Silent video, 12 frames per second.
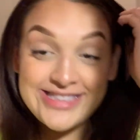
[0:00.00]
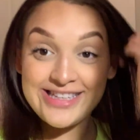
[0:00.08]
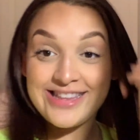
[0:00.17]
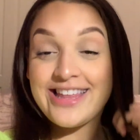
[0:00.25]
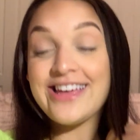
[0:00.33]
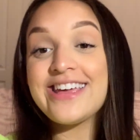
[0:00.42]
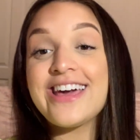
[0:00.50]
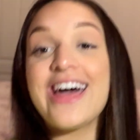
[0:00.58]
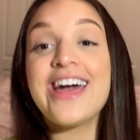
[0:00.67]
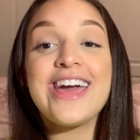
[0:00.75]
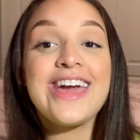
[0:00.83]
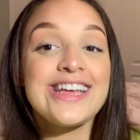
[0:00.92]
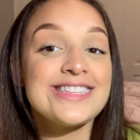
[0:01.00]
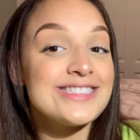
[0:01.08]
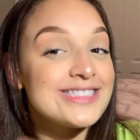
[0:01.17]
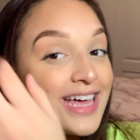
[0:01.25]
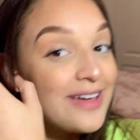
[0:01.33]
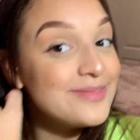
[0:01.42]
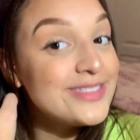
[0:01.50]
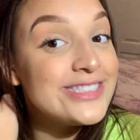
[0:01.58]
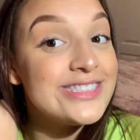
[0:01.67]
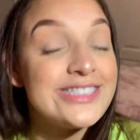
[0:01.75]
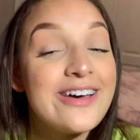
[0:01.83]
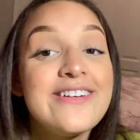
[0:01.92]
the look, guys. I'm
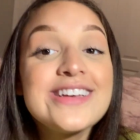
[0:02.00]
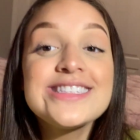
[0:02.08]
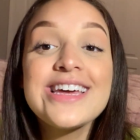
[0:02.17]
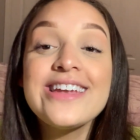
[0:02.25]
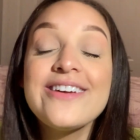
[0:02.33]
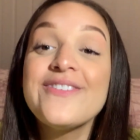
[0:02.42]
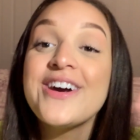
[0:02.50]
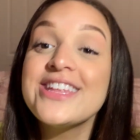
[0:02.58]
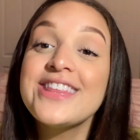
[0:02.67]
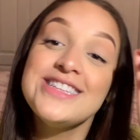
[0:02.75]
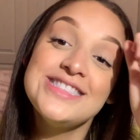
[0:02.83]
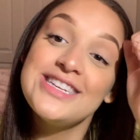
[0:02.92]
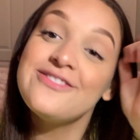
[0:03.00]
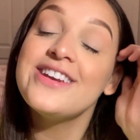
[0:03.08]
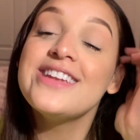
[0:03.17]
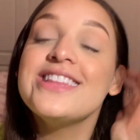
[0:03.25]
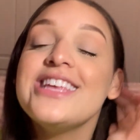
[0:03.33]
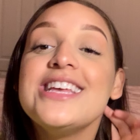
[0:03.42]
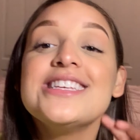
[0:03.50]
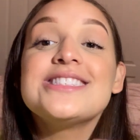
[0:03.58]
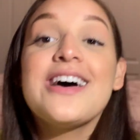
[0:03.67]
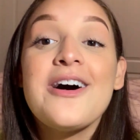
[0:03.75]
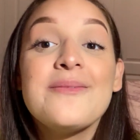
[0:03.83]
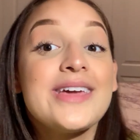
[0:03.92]
so excited I finally did one of these.
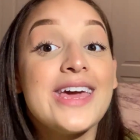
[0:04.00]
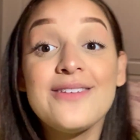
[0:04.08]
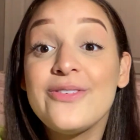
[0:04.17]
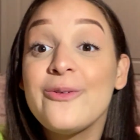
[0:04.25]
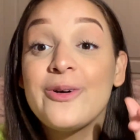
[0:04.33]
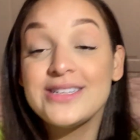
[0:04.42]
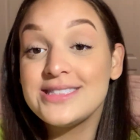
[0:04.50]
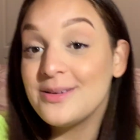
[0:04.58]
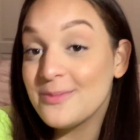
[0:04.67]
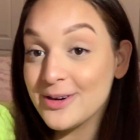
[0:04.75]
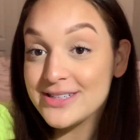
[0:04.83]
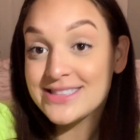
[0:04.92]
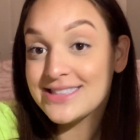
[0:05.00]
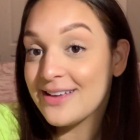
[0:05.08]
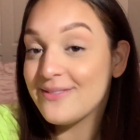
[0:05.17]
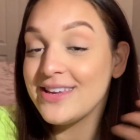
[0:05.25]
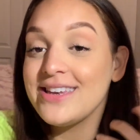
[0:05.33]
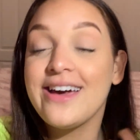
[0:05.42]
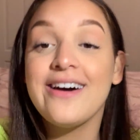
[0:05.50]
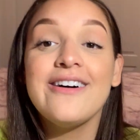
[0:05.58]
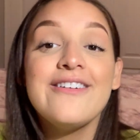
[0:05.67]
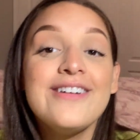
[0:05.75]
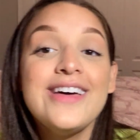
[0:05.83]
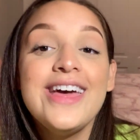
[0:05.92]
Again, if you want to see more, just let me
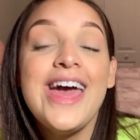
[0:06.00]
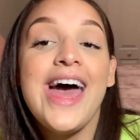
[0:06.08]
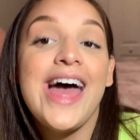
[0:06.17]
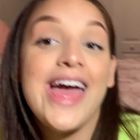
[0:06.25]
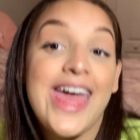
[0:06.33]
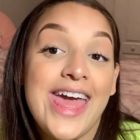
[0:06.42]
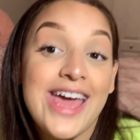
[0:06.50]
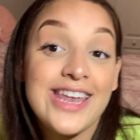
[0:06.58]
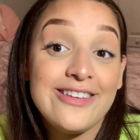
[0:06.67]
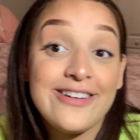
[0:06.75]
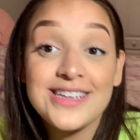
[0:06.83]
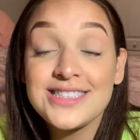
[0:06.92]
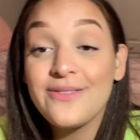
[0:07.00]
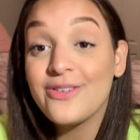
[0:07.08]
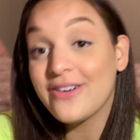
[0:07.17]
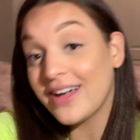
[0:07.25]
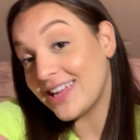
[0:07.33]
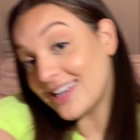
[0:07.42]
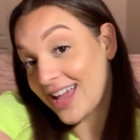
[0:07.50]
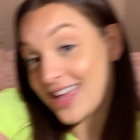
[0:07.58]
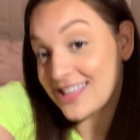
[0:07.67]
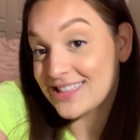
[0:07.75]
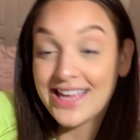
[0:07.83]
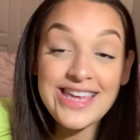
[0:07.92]
know, and you guys have a great
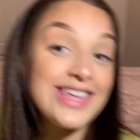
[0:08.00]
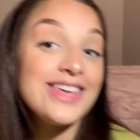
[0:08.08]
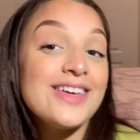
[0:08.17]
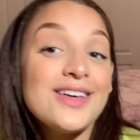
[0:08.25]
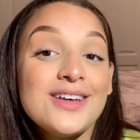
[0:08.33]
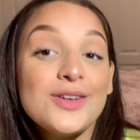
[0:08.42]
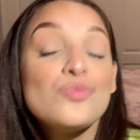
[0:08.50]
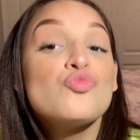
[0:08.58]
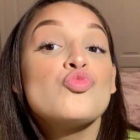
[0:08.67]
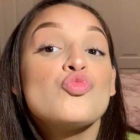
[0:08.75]
night. Thank you.